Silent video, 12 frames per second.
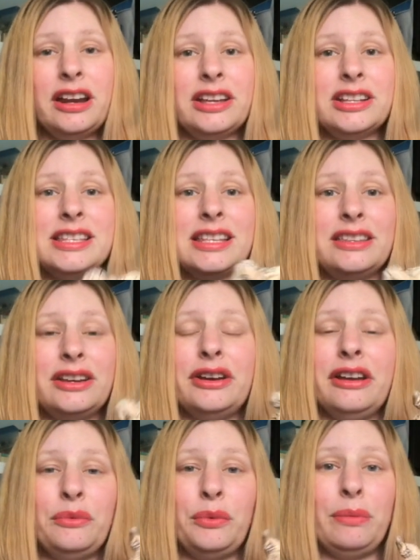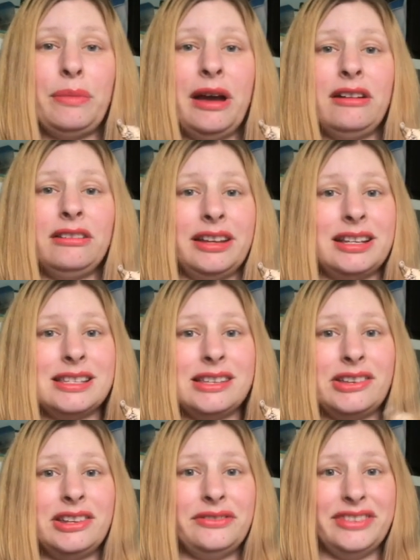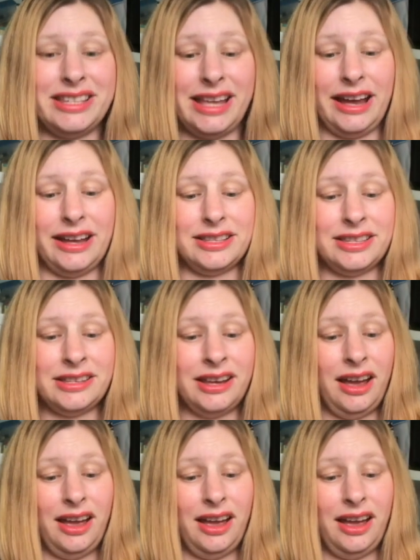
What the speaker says: I could sit there and whip out like a zillion of these hats.